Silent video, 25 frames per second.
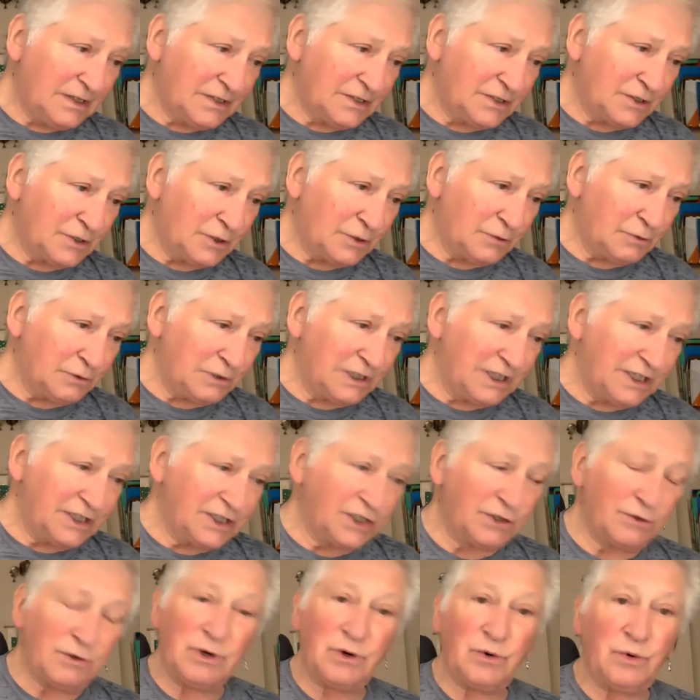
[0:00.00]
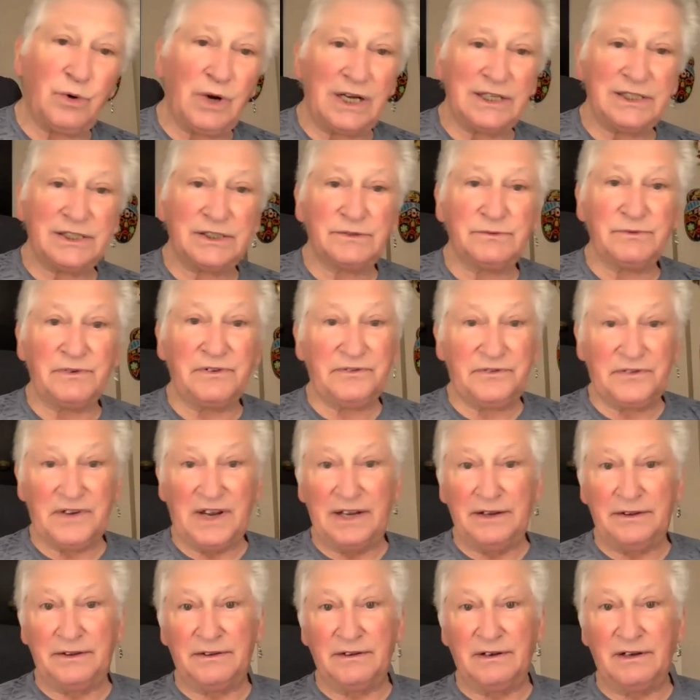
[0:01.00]
So release your request with
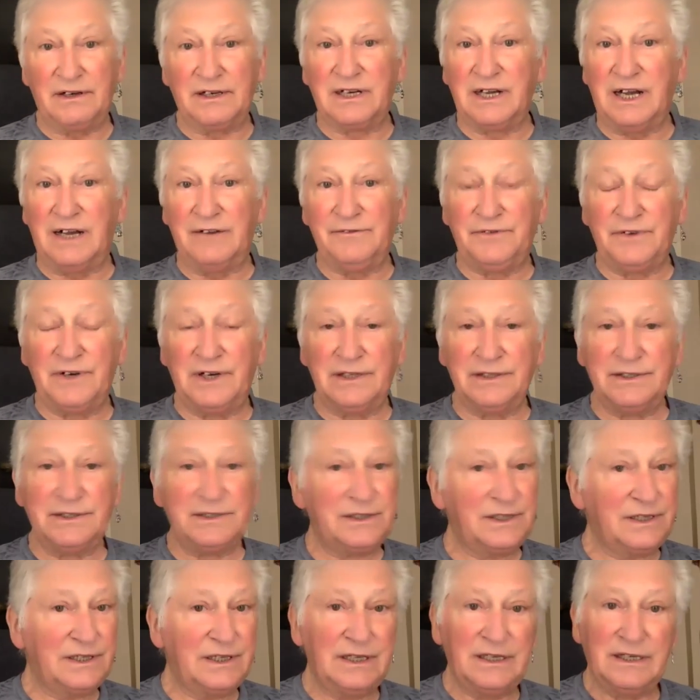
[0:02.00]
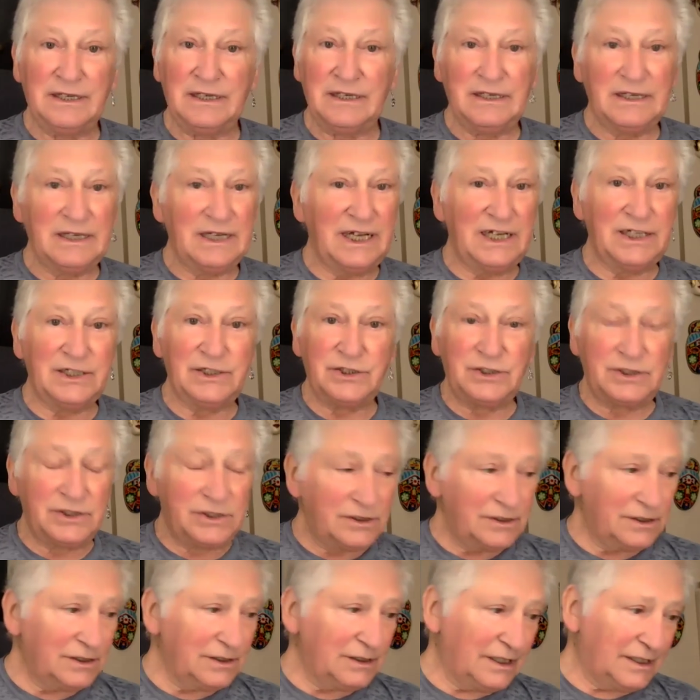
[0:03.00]
faith and confidence, and
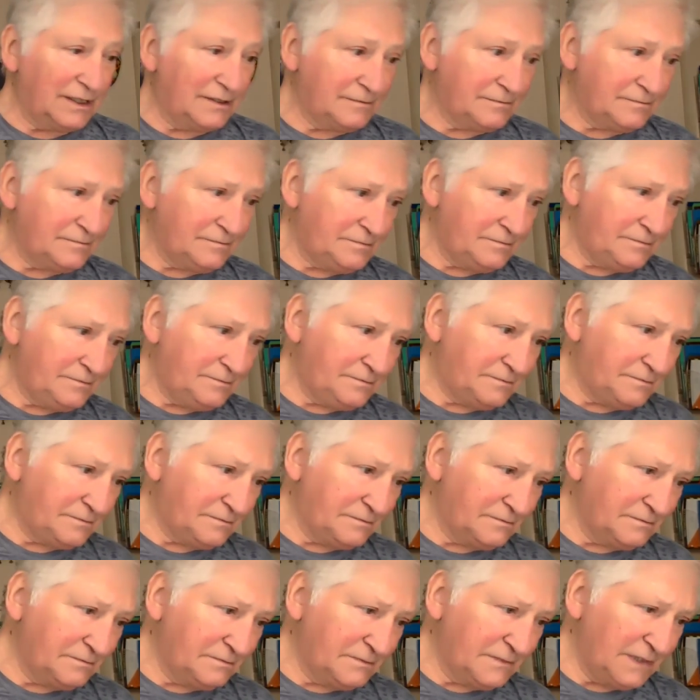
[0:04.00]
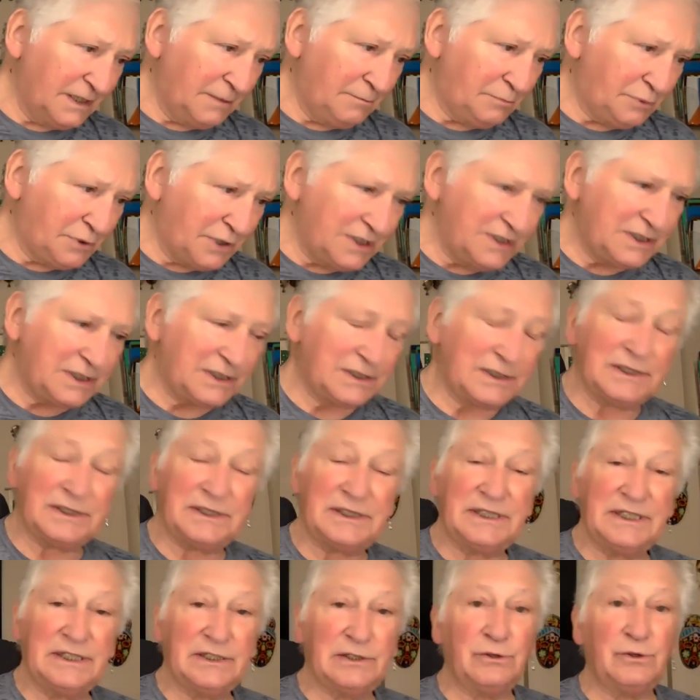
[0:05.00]
surely, implicitly,
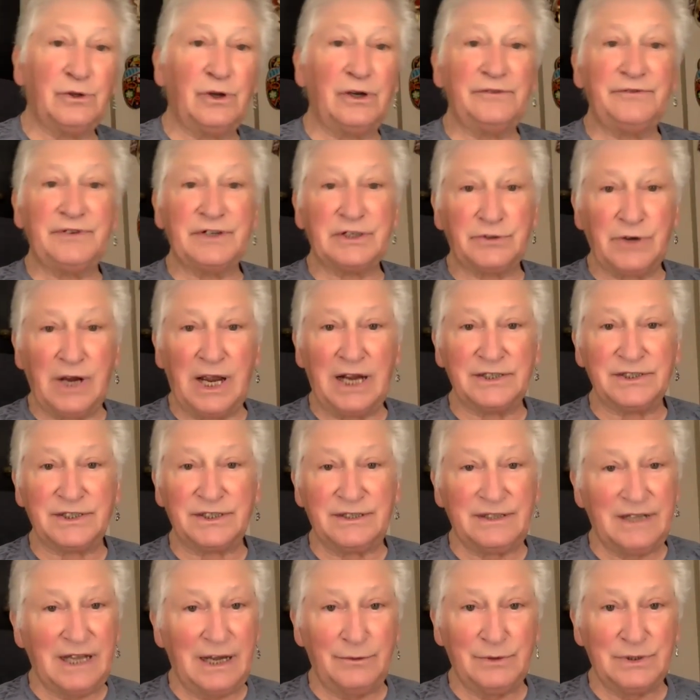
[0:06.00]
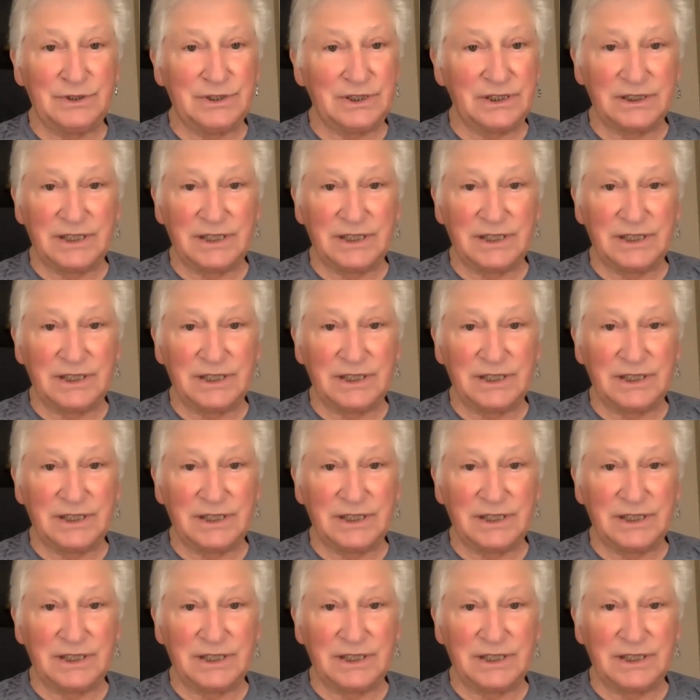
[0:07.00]
in the law of attraction, that which